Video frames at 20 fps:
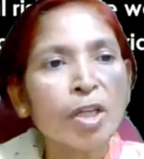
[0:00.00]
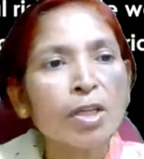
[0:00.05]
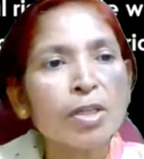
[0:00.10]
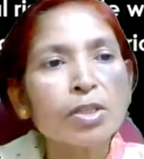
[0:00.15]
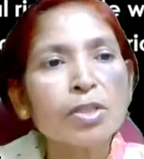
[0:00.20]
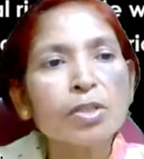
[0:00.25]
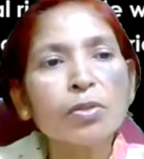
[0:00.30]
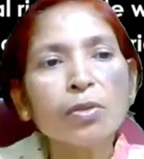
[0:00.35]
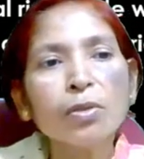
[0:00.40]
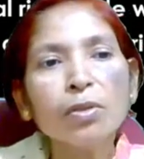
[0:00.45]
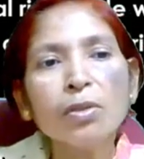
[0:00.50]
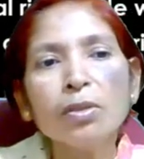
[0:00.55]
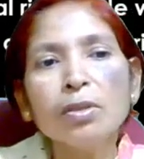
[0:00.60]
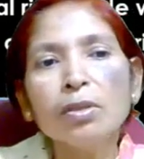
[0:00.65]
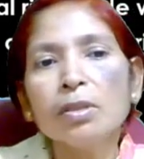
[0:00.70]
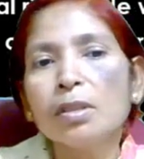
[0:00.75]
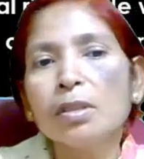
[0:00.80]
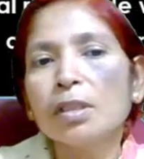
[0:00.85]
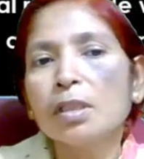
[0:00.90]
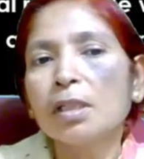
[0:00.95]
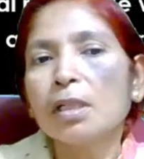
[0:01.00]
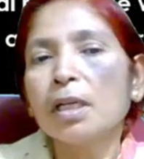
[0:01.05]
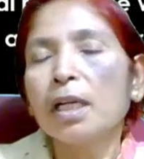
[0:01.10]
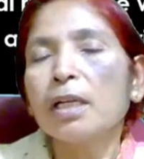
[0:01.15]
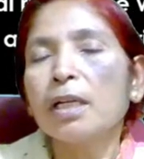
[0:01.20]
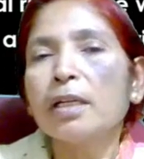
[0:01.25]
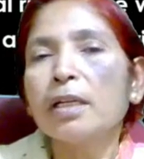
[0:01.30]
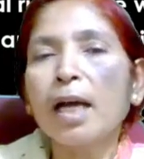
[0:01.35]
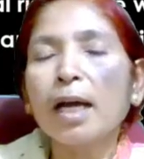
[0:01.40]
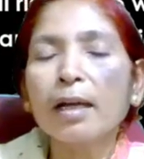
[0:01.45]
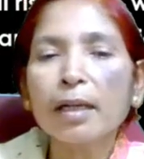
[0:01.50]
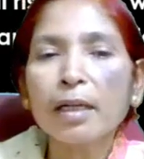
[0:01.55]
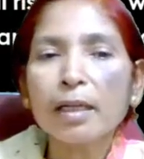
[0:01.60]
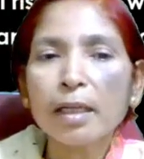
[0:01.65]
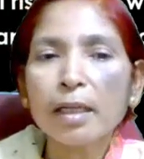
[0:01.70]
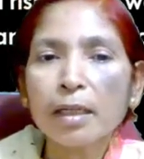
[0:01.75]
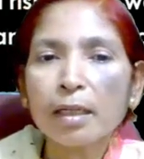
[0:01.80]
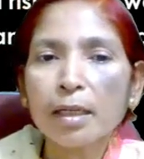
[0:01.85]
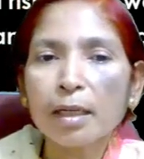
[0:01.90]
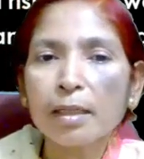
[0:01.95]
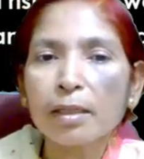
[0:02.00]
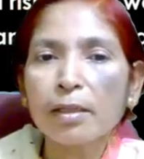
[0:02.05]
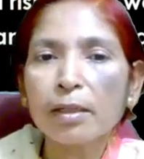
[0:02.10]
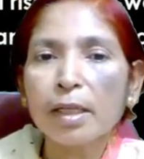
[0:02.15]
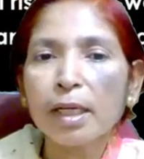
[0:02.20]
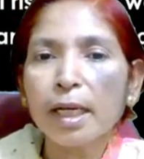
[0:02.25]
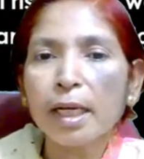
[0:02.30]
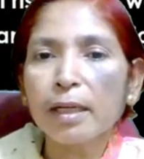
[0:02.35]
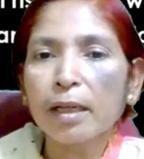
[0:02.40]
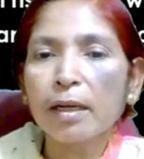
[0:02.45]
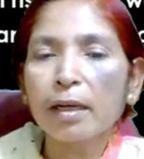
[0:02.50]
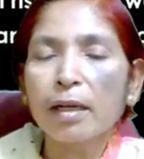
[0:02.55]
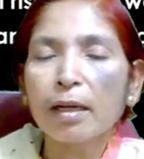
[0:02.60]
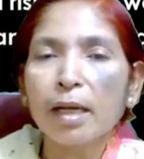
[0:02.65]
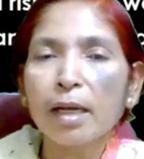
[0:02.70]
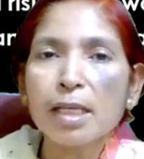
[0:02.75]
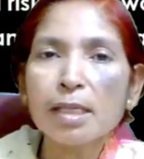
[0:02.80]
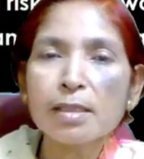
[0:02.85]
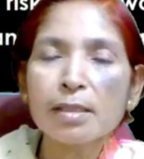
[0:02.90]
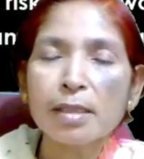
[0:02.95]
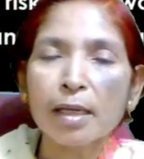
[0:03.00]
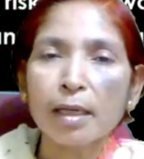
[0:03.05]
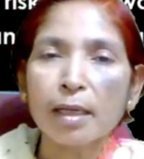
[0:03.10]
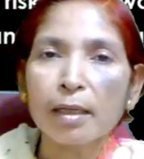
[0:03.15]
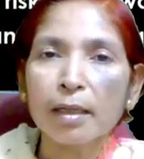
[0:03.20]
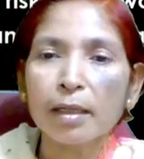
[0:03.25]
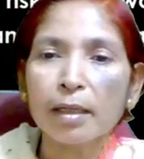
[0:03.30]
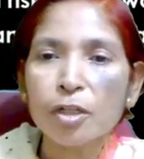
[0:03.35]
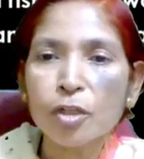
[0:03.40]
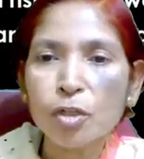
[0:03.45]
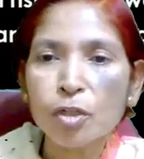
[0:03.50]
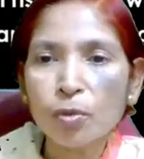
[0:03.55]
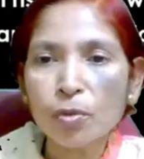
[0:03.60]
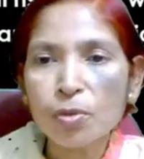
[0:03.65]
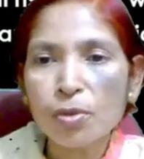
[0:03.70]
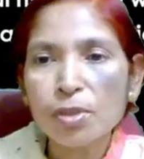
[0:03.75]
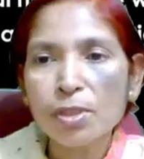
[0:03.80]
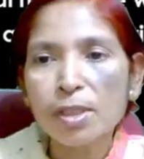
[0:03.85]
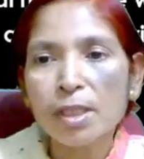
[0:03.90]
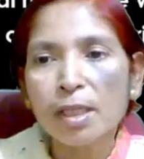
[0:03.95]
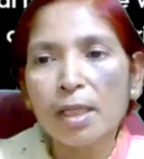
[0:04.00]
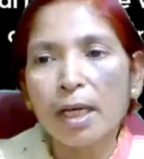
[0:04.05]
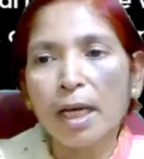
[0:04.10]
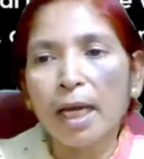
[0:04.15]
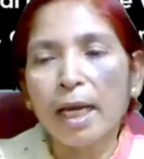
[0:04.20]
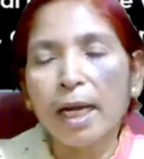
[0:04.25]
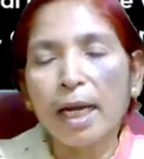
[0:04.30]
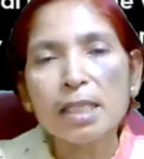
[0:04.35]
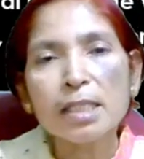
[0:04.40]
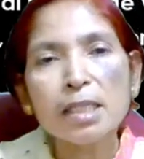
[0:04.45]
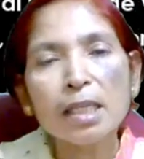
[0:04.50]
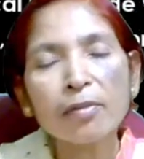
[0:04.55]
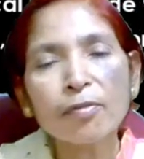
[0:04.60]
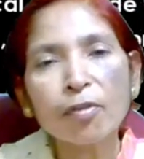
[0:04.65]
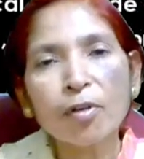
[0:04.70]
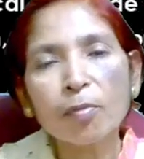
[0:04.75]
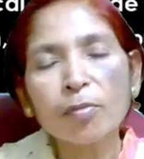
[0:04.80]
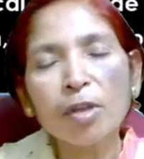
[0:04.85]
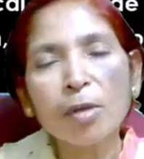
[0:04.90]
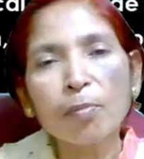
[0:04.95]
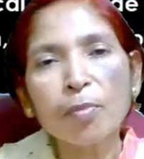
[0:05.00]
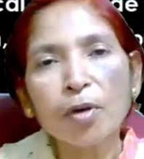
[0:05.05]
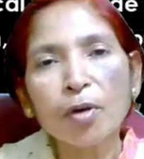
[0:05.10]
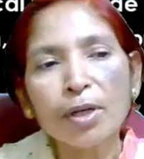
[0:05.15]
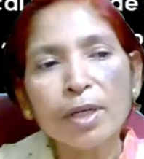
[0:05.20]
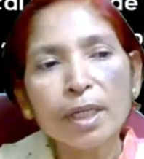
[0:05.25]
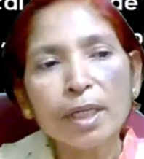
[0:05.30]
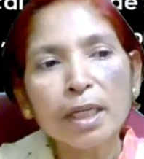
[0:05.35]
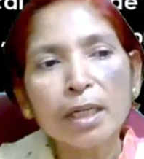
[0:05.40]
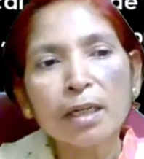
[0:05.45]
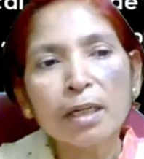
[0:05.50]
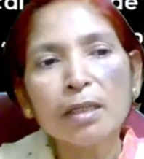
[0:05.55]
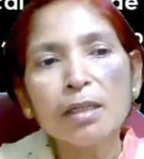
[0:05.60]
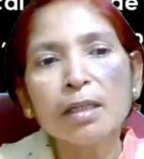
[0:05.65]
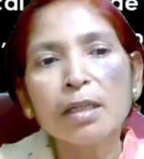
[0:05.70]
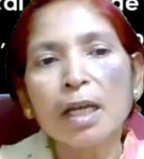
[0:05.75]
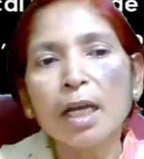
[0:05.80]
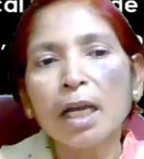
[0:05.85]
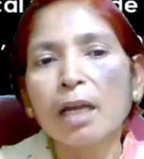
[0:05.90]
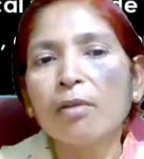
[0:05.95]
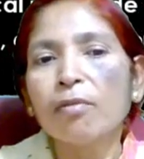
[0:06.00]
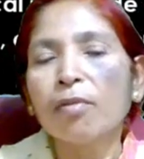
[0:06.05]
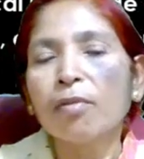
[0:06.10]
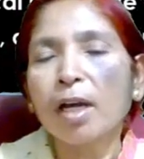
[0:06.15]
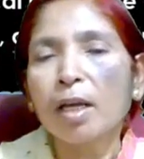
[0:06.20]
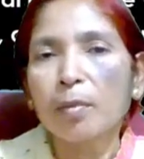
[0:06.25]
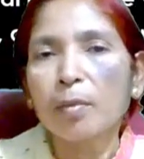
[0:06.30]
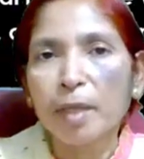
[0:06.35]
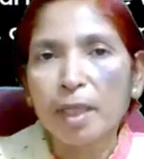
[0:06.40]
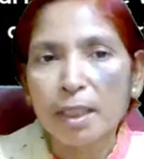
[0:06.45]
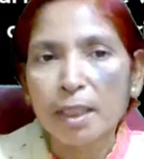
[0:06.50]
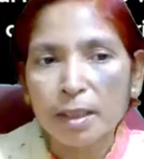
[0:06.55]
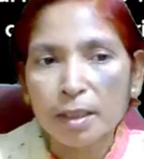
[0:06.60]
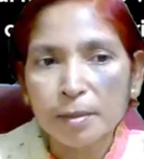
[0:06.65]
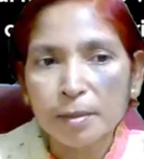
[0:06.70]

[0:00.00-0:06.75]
So, in target a country and analyze silent issues arising from the political environment.